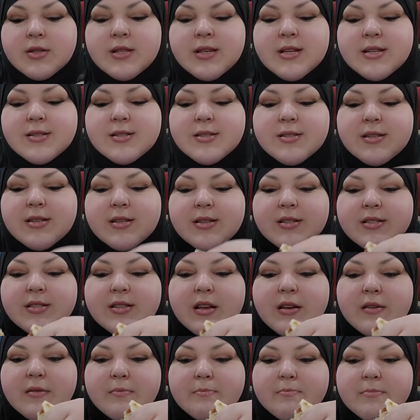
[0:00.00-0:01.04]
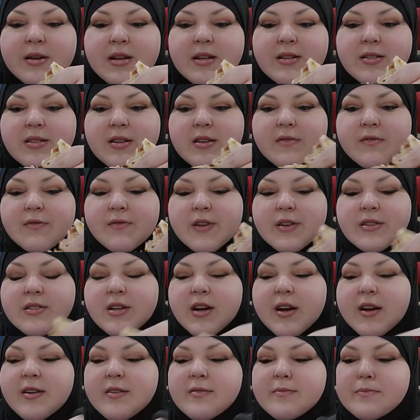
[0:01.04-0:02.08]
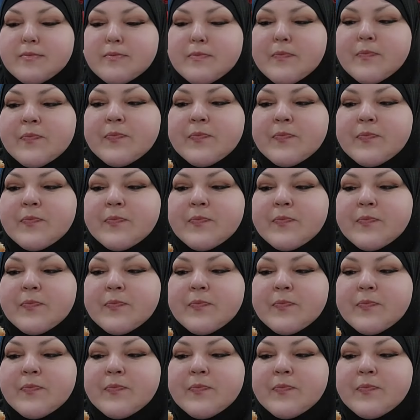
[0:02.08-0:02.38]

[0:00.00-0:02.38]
This is meat fatar.